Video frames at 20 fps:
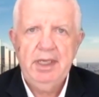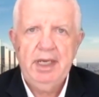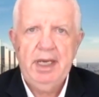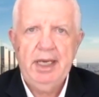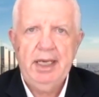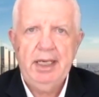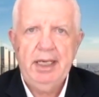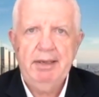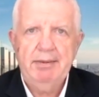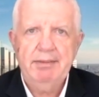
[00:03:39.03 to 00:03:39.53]

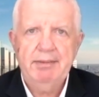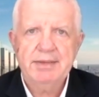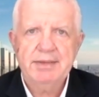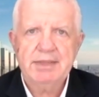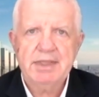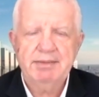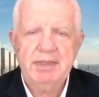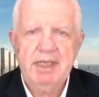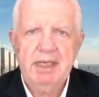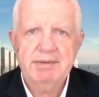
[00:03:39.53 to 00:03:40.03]
Um,
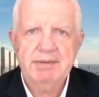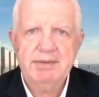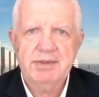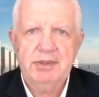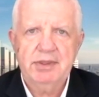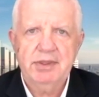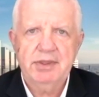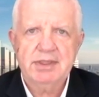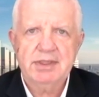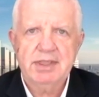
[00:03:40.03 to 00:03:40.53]
sometimes they're
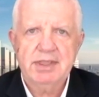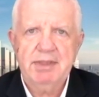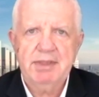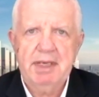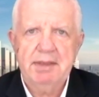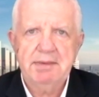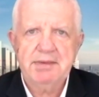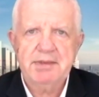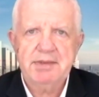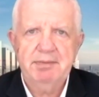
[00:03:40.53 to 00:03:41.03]
good,
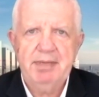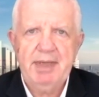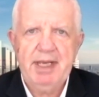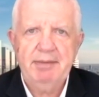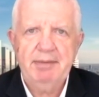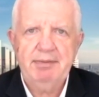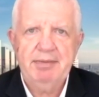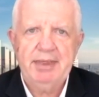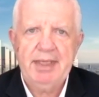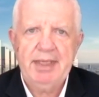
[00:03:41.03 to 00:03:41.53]
sometimes they're
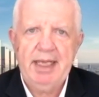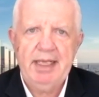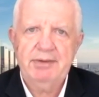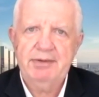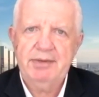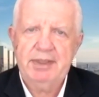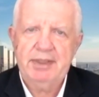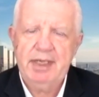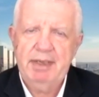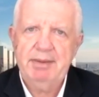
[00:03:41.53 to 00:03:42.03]
bad, but hey, they're
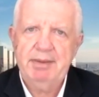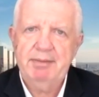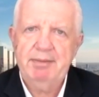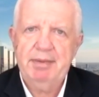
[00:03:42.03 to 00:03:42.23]
coming